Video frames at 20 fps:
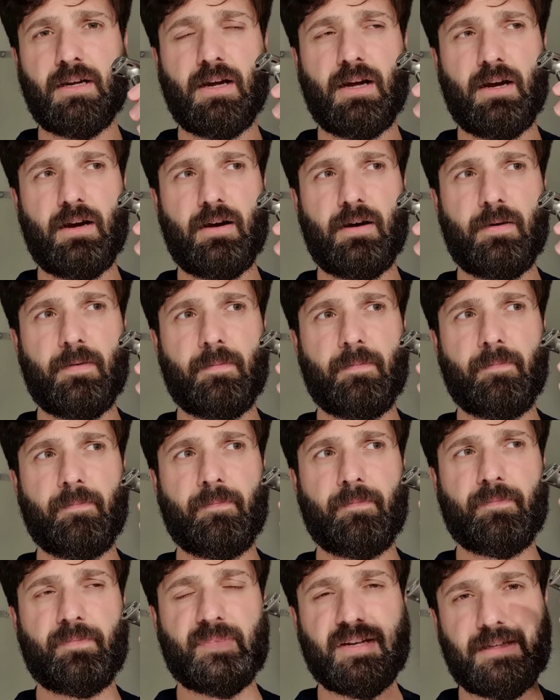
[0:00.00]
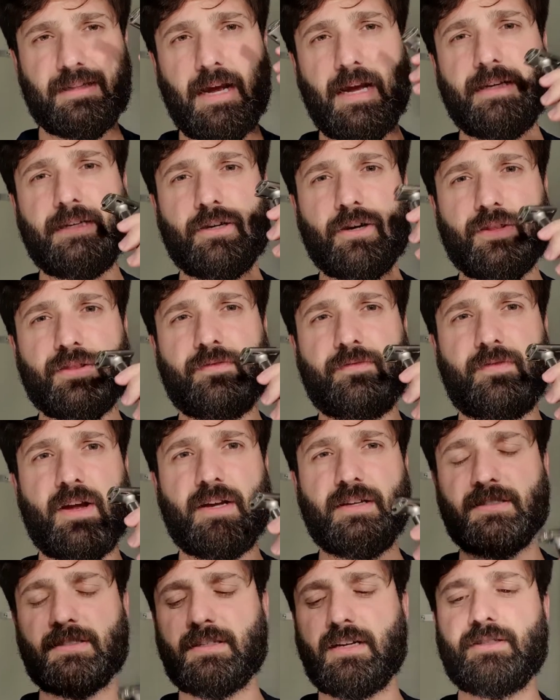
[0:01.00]
on the
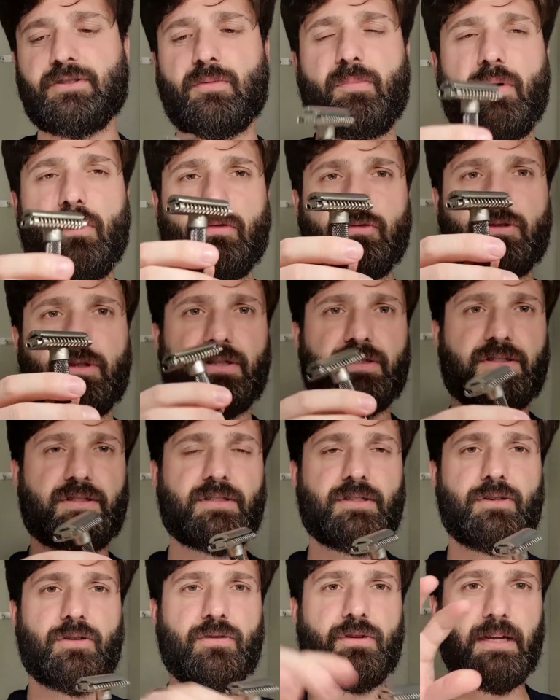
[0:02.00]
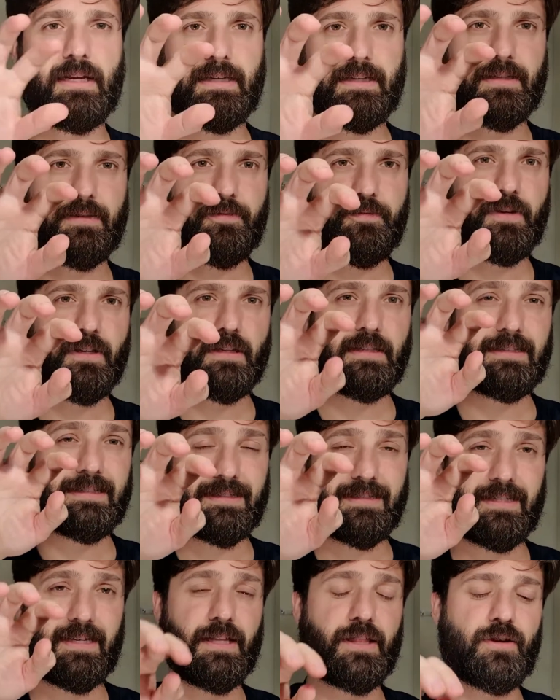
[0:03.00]
face as opposed as, like feeling the
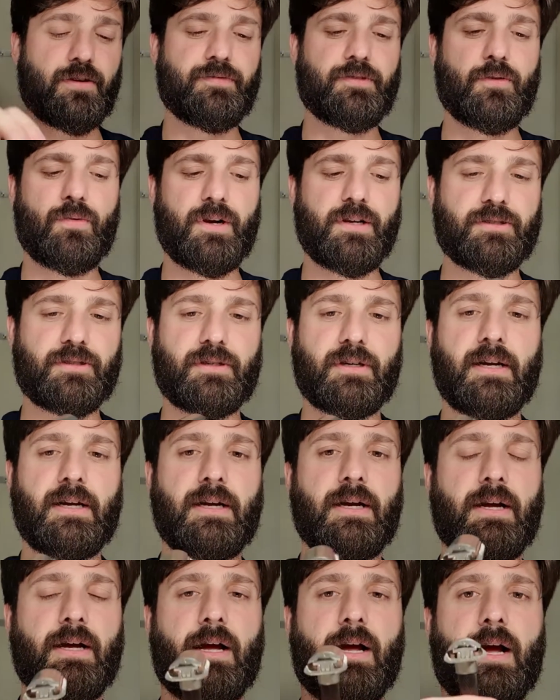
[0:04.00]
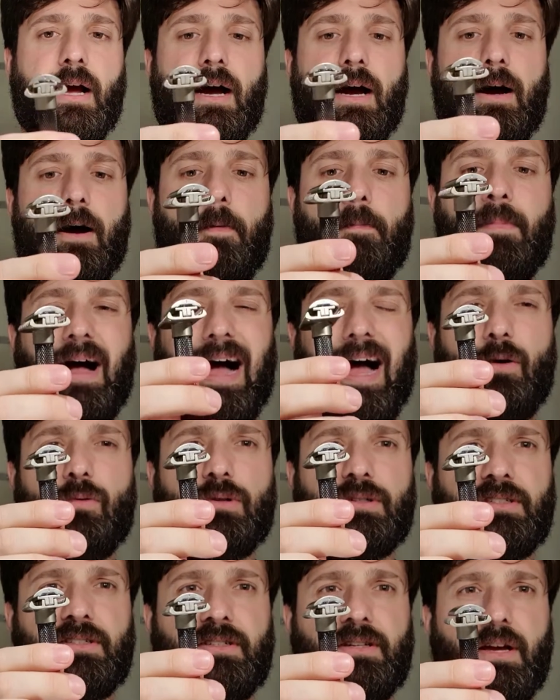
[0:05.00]
teeth of the razor. I
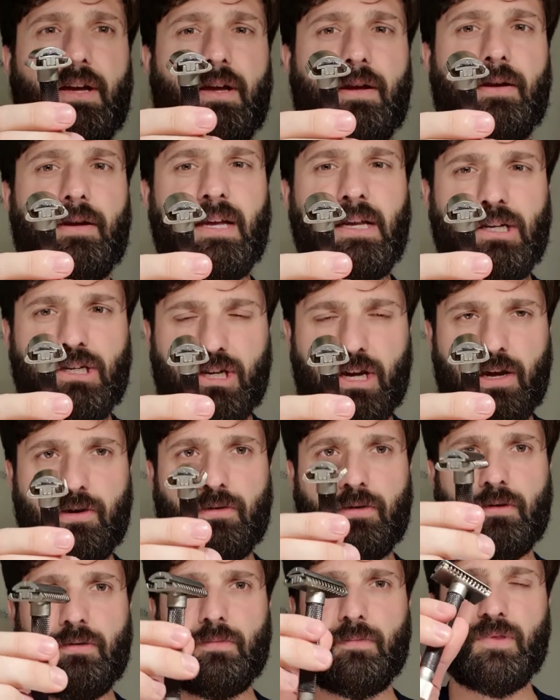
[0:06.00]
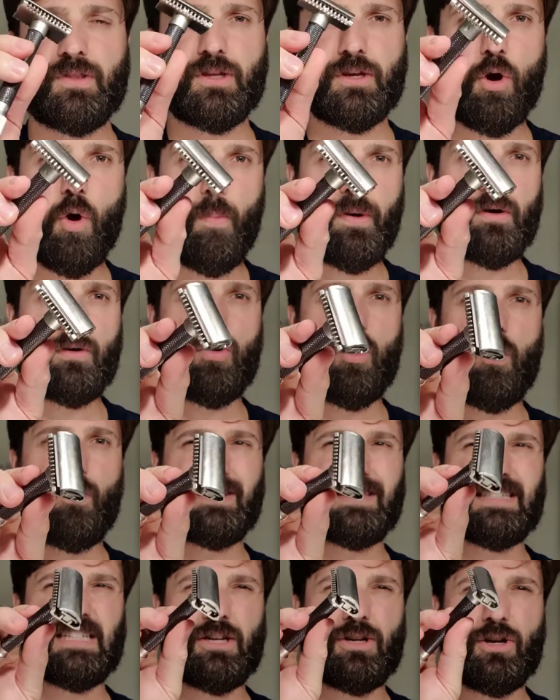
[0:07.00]
would say in general, the open comb
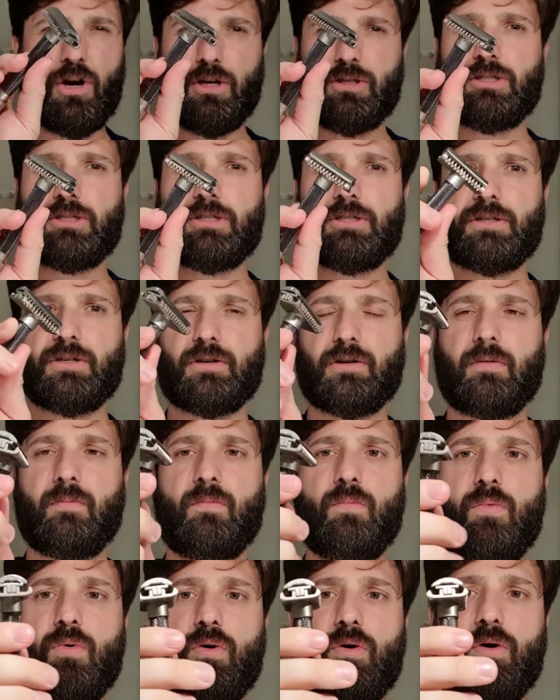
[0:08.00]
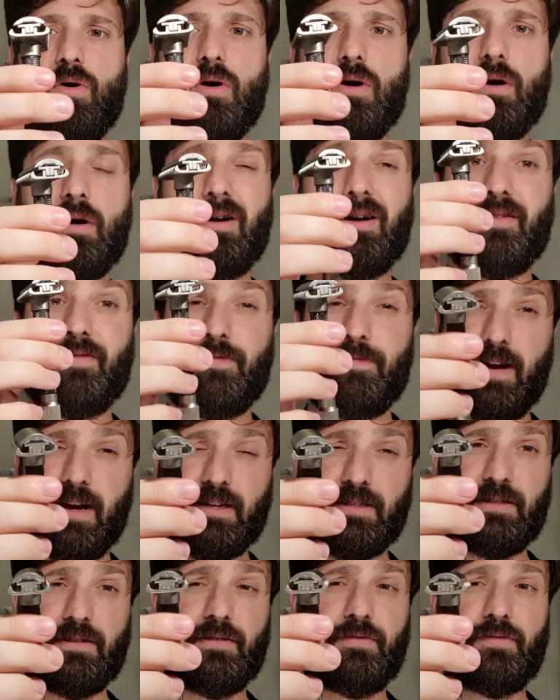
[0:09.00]
is a notch more
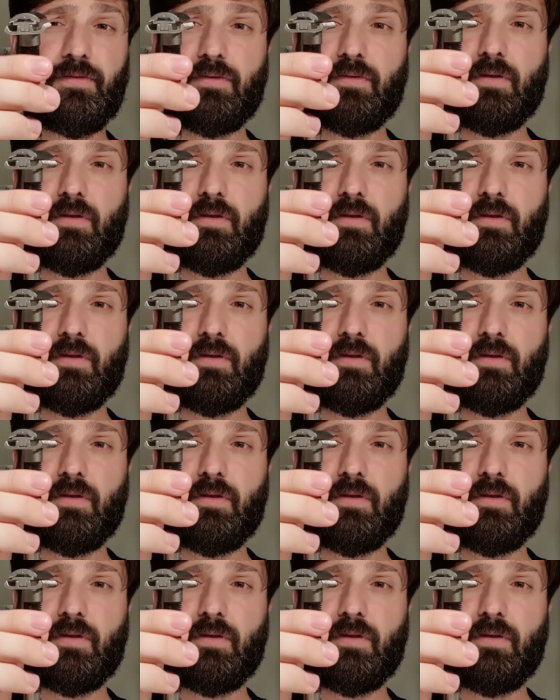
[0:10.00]
effective.